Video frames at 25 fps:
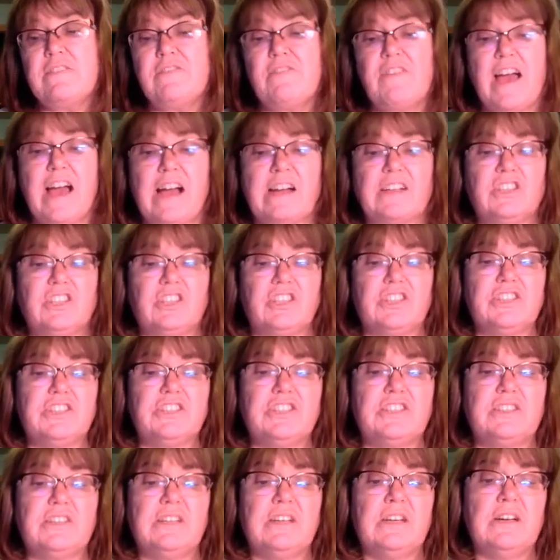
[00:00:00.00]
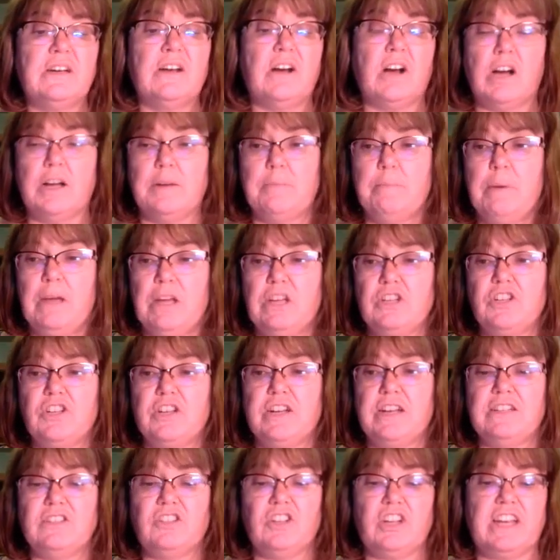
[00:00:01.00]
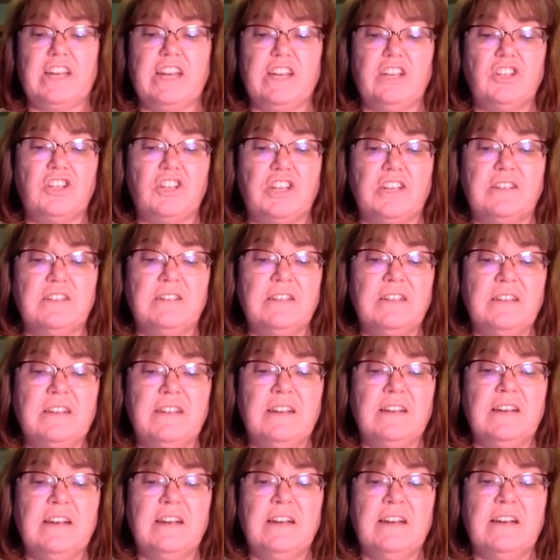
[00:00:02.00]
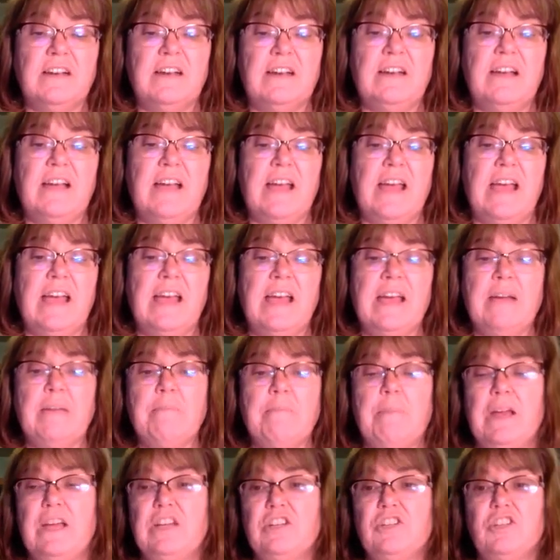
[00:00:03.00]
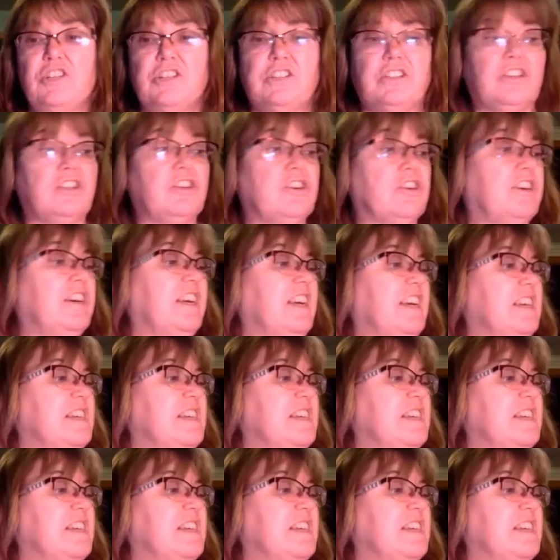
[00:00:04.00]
factors on patient education, and patient learning